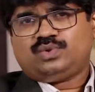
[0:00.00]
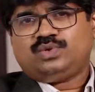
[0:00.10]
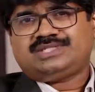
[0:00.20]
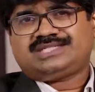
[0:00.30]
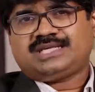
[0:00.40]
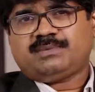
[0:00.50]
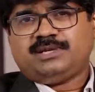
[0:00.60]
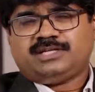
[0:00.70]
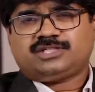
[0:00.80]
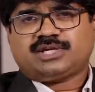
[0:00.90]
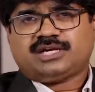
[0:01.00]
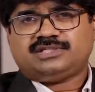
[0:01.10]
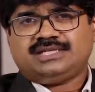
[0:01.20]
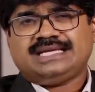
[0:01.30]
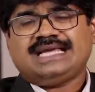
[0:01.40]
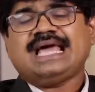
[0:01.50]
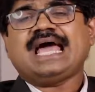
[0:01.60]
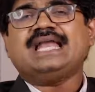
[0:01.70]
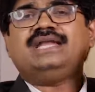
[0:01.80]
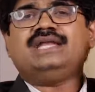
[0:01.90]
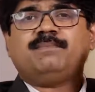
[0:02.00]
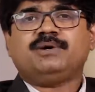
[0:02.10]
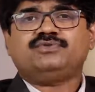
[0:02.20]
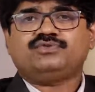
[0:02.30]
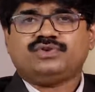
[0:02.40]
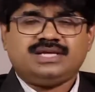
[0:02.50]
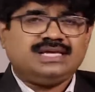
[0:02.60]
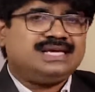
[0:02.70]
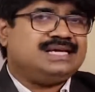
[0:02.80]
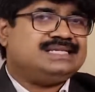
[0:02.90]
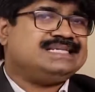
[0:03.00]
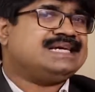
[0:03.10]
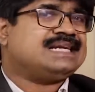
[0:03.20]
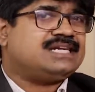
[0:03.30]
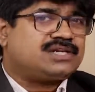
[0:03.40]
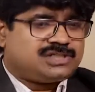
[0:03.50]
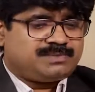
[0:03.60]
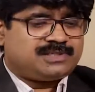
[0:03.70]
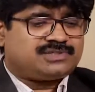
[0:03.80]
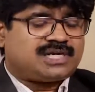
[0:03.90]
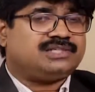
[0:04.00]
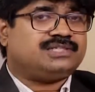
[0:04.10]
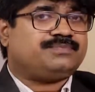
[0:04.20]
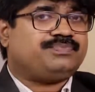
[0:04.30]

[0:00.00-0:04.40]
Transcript: is stability strategy. And number three is retrenchment strategy.